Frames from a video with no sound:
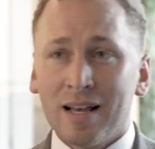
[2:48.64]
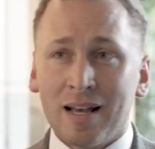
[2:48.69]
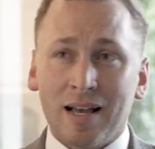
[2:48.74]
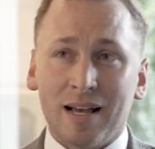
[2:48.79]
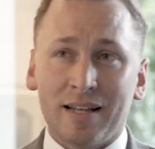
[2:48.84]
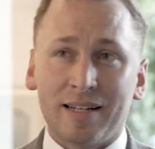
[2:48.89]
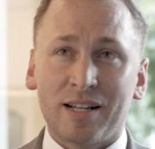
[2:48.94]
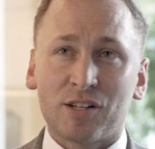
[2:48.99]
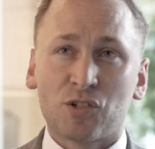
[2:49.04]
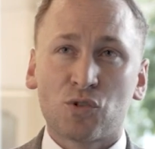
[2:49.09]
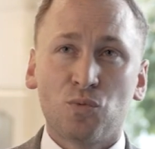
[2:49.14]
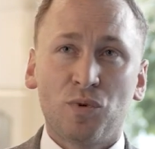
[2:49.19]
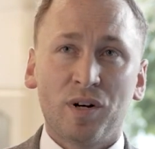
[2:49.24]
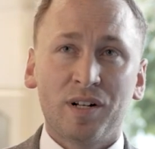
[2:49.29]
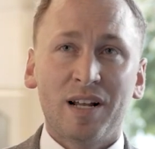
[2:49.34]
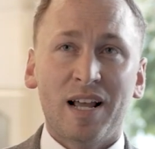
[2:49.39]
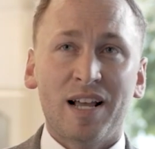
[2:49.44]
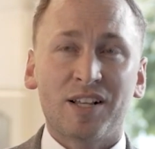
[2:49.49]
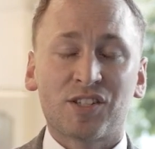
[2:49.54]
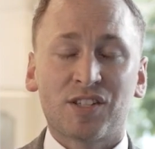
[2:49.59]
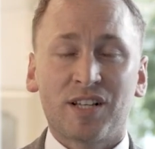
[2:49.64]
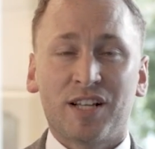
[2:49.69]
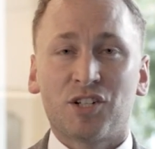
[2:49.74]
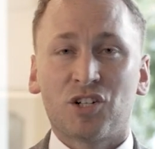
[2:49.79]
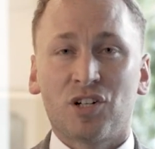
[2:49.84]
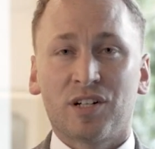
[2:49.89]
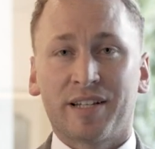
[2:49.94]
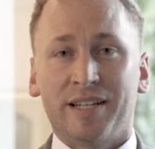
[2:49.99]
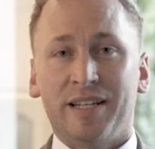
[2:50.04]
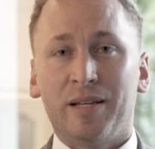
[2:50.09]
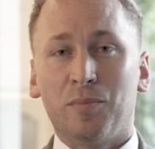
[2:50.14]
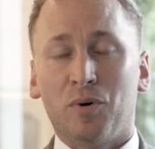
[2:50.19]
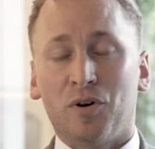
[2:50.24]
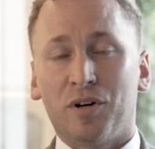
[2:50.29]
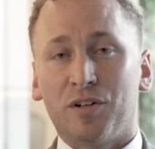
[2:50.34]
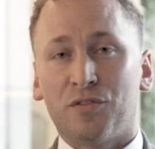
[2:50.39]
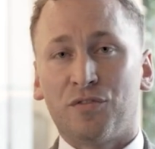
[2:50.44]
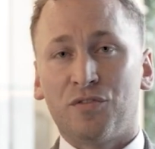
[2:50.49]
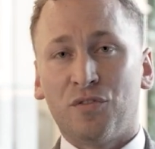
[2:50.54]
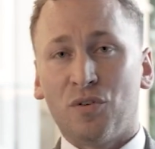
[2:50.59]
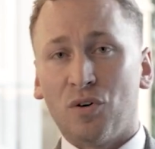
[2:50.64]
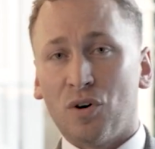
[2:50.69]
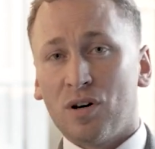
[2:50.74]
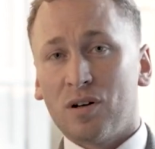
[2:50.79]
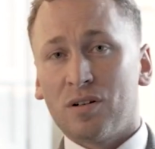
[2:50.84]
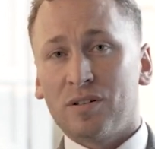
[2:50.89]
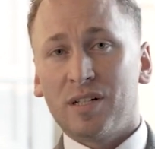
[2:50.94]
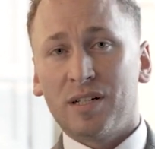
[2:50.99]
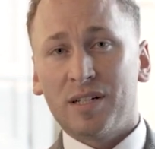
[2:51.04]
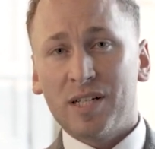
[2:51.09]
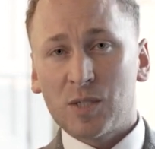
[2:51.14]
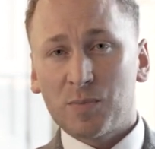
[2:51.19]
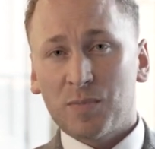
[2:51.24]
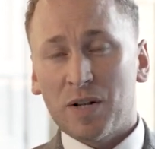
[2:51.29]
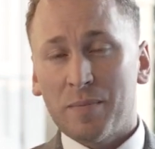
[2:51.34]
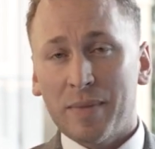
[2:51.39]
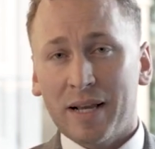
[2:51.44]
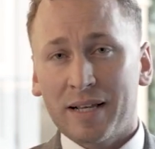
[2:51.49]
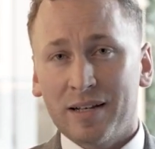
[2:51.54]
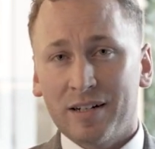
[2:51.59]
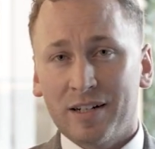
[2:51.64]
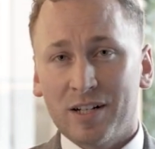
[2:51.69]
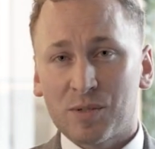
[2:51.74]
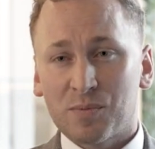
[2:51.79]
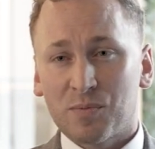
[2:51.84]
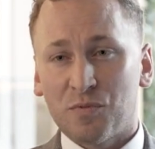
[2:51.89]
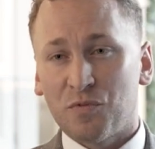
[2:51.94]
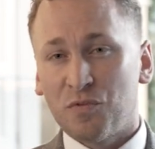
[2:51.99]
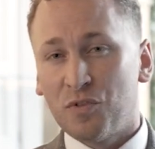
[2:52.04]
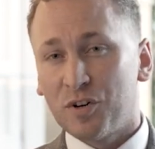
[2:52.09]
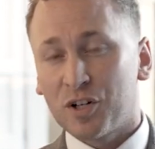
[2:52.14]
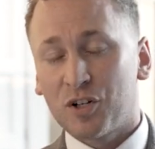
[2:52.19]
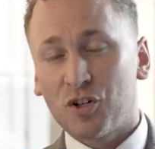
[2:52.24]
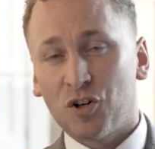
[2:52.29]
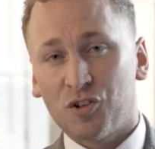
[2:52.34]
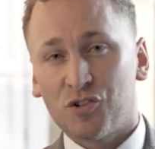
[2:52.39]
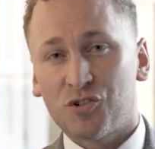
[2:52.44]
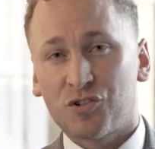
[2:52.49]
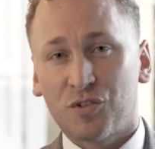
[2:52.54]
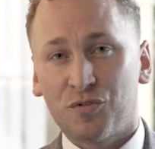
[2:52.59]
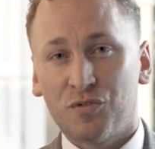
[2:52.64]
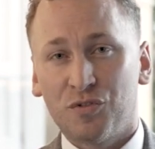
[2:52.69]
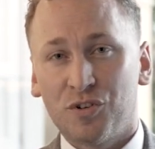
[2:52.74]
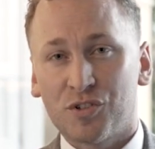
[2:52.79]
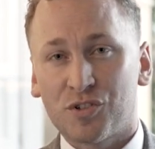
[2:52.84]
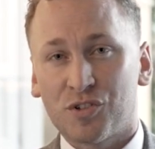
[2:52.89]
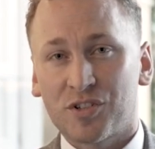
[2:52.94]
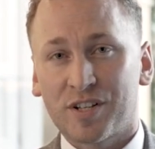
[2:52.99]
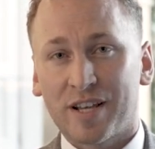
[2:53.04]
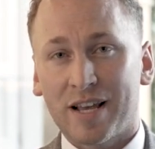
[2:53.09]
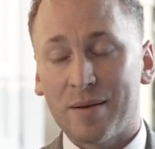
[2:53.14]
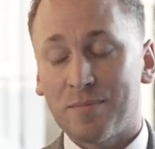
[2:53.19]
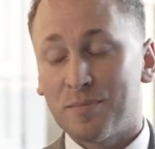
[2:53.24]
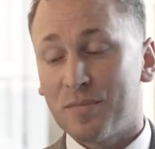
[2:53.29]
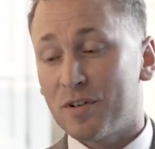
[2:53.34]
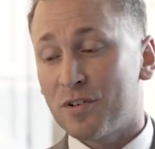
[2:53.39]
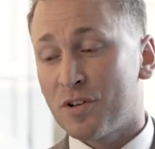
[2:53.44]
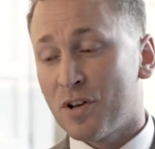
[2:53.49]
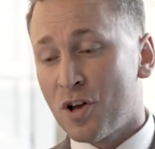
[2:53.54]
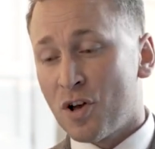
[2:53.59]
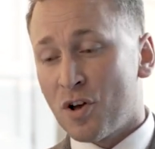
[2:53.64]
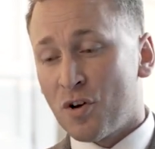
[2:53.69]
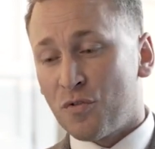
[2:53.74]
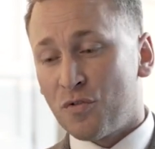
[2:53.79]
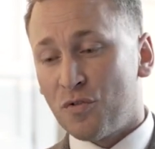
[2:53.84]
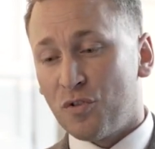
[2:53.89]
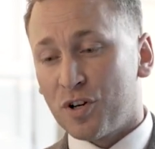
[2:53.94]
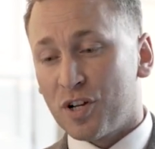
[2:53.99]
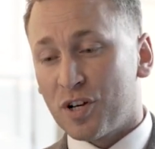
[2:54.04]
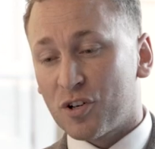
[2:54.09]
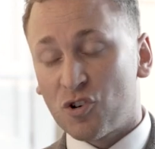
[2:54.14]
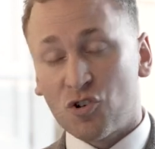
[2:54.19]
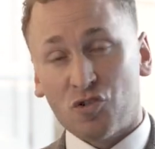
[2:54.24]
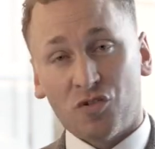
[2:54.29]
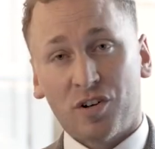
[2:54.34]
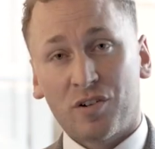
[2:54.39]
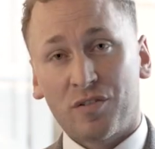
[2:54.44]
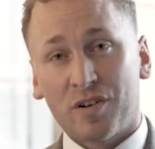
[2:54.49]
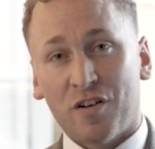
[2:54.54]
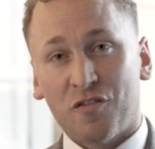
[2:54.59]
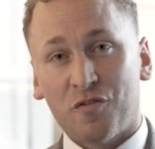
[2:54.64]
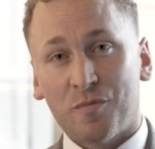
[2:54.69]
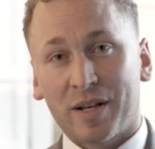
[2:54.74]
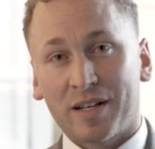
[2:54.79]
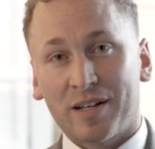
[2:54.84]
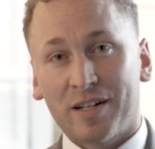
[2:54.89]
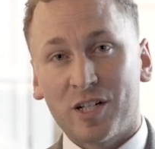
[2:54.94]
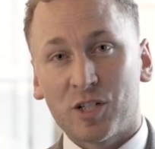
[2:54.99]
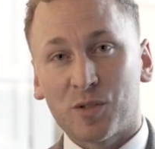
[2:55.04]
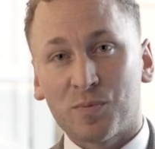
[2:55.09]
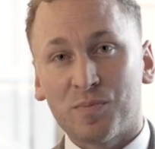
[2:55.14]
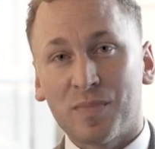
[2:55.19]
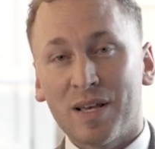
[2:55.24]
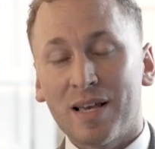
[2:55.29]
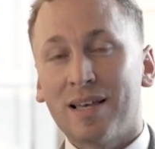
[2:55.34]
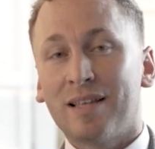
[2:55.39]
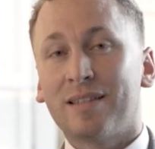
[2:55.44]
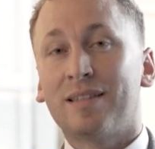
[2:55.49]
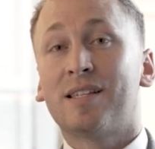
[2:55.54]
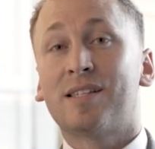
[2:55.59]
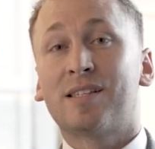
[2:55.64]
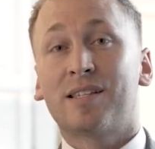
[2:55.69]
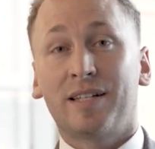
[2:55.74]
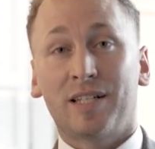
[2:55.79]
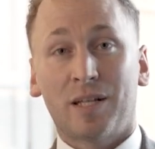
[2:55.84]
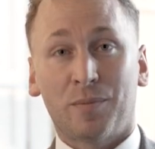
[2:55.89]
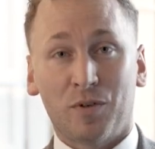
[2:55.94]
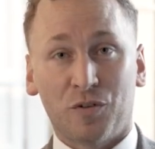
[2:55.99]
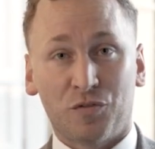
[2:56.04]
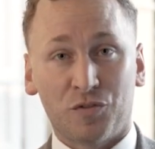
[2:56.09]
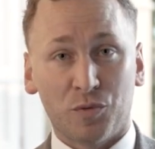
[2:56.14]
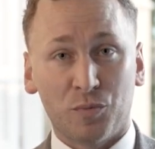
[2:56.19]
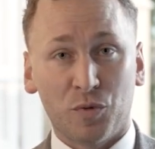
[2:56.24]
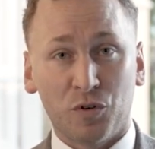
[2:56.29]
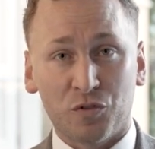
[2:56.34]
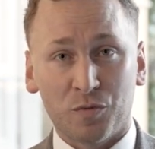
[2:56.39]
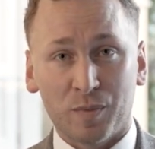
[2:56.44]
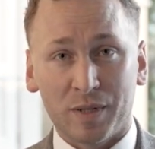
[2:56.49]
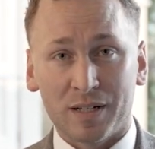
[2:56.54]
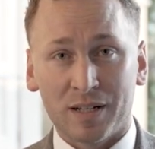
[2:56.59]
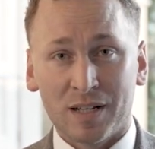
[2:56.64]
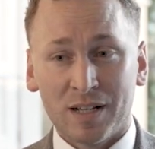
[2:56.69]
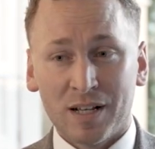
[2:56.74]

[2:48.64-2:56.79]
And there's one essential key point for the display mechanism, for the constant force escapement, for the chronograph mechanism, the setup of the movement.